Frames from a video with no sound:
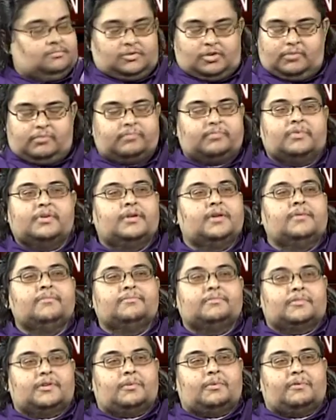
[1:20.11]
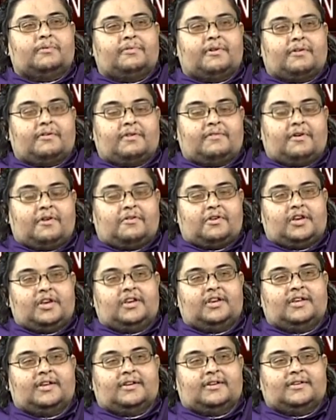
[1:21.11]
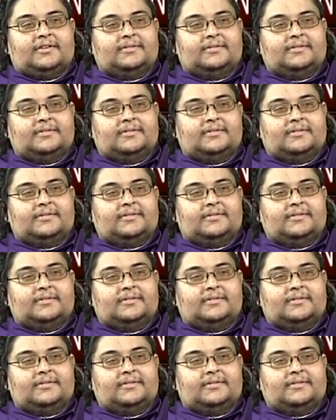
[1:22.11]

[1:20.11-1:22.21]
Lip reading: No, they were very, very detailed.